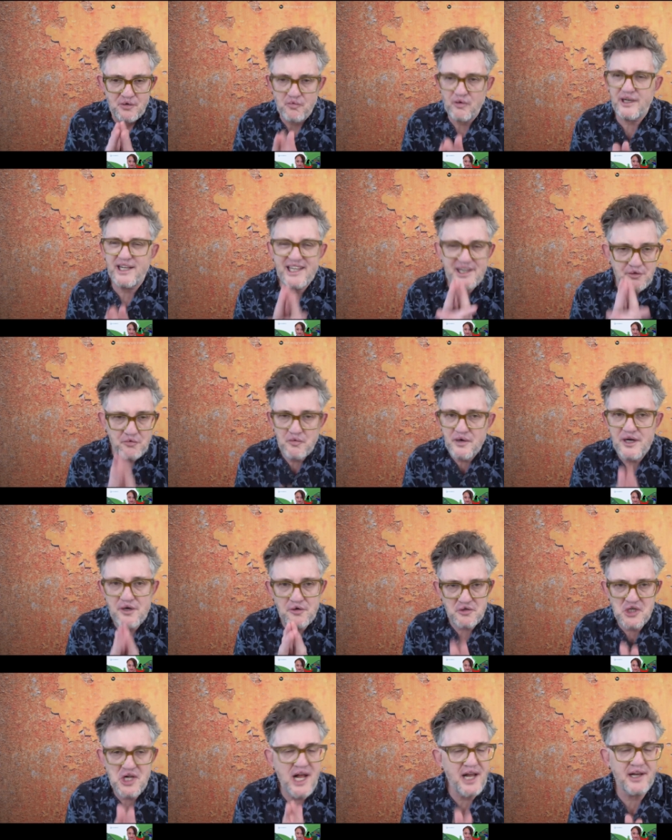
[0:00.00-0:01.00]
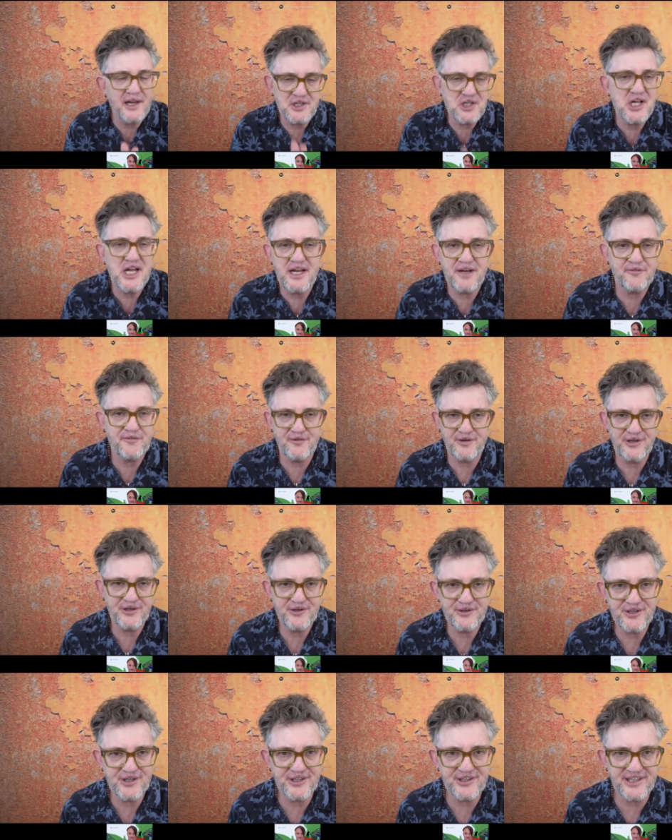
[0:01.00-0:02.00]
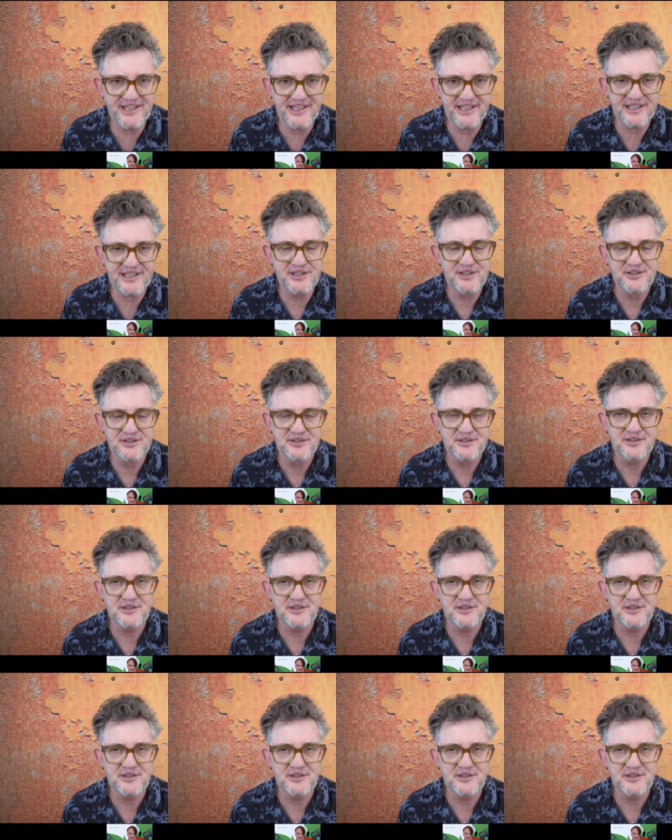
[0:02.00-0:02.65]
What's the real challenge here for you, do you think?